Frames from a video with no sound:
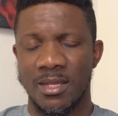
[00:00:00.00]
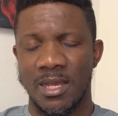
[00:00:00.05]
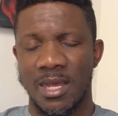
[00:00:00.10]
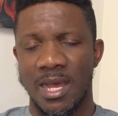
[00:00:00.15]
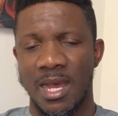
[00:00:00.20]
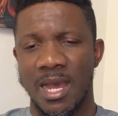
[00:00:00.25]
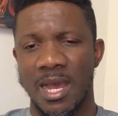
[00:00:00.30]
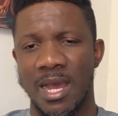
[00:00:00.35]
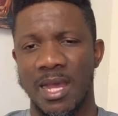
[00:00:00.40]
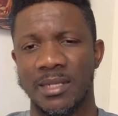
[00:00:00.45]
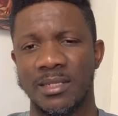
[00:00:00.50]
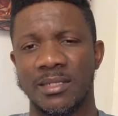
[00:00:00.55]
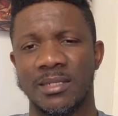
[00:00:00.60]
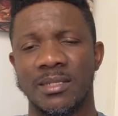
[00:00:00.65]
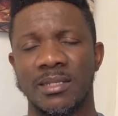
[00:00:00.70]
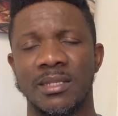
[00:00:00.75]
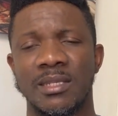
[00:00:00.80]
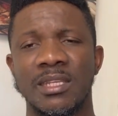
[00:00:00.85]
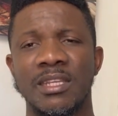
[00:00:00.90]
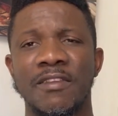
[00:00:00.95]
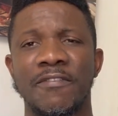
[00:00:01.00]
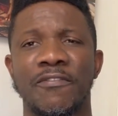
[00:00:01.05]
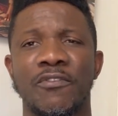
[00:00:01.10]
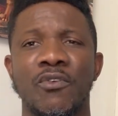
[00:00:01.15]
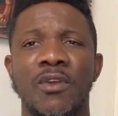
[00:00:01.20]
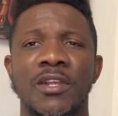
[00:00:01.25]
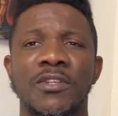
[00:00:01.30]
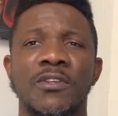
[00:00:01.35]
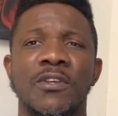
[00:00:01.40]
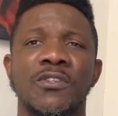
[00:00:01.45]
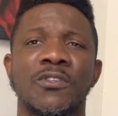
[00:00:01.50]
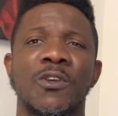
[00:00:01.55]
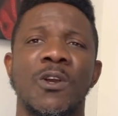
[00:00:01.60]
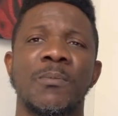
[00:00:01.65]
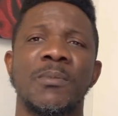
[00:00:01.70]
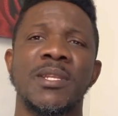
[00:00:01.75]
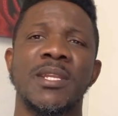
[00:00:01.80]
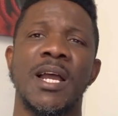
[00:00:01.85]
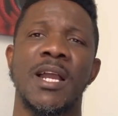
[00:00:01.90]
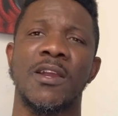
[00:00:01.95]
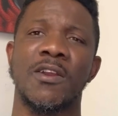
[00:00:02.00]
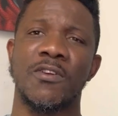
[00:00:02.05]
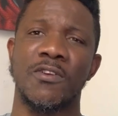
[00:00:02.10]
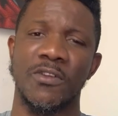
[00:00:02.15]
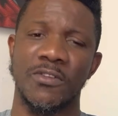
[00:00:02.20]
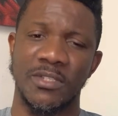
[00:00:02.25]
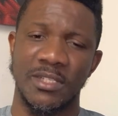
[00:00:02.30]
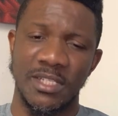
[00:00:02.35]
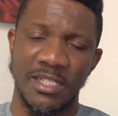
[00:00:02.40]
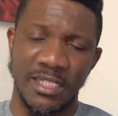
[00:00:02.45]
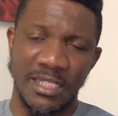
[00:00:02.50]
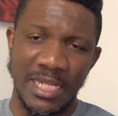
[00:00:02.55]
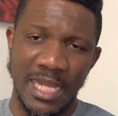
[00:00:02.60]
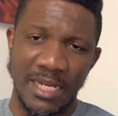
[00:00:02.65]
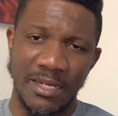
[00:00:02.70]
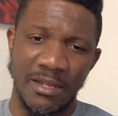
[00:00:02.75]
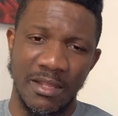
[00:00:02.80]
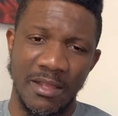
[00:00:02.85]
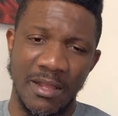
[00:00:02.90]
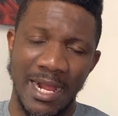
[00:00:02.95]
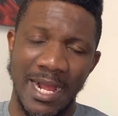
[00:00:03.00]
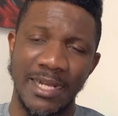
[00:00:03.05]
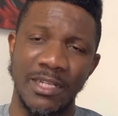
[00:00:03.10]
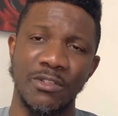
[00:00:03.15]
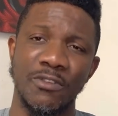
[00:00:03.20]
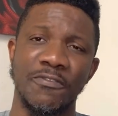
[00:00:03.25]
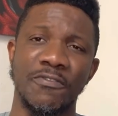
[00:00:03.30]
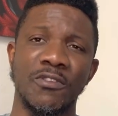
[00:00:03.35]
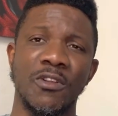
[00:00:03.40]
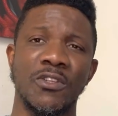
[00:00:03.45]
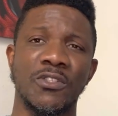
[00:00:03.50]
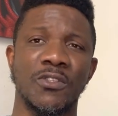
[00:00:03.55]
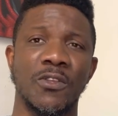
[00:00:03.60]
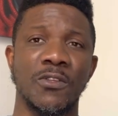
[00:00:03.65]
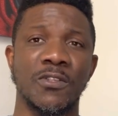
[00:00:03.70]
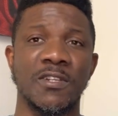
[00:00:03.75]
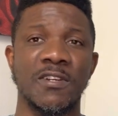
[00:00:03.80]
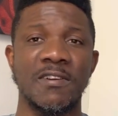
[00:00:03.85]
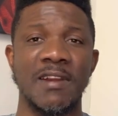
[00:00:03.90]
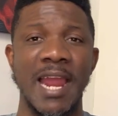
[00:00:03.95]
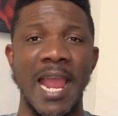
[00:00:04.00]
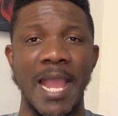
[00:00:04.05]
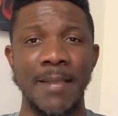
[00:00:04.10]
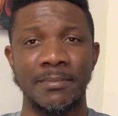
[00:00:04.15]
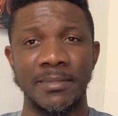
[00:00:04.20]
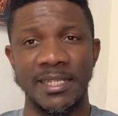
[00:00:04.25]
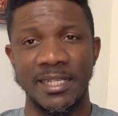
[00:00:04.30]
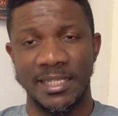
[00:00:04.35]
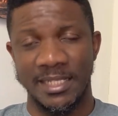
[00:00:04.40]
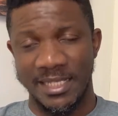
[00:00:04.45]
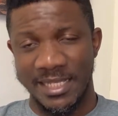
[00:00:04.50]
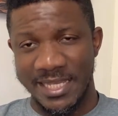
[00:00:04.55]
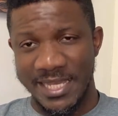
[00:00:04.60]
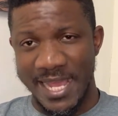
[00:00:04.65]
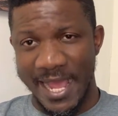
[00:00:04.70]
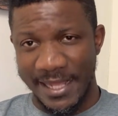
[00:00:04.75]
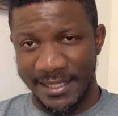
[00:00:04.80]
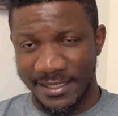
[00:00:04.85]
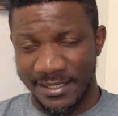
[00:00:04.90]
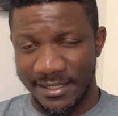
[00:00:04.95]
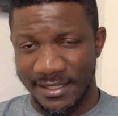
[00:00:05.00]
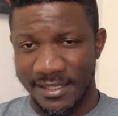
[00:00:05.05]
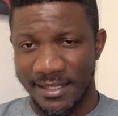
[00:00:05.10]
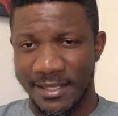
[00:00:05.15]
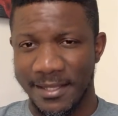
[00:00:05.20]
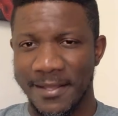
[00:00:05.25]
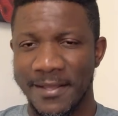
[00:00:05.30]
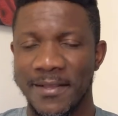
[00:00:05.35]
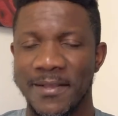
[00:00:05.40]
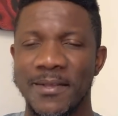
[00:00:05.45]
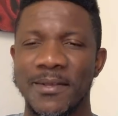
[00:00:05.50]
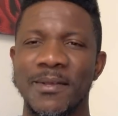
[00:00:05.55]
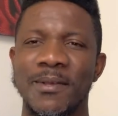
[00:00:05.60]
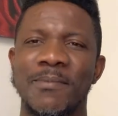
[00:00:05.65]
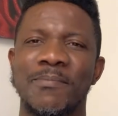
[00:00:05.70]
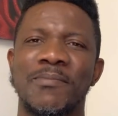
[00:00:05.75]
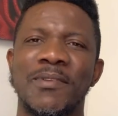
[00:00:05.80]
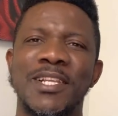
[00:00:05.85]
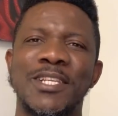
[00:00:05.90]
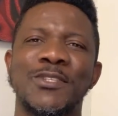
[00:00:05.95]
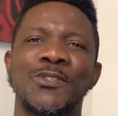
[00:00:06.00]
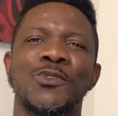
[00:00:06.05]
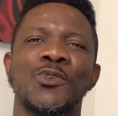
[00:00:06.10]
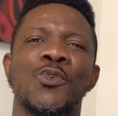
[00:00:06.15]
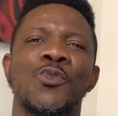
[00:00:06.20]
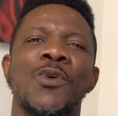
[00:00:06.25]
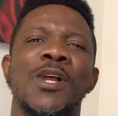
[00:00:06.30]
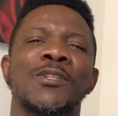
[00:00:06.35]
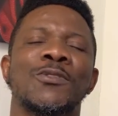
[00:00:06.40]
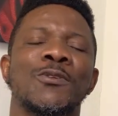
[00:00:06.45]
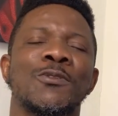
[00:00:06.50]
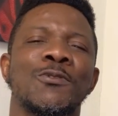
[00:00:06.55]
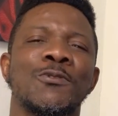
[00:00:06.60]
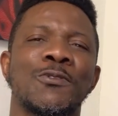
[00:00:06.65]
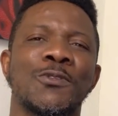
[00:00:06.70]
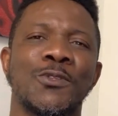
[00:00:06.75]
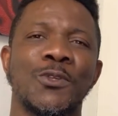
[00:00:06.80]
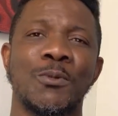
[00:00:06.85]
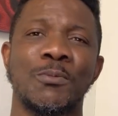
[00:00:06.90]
And if you are just coming across this channel and you've not subscribed yet, please do well to do so,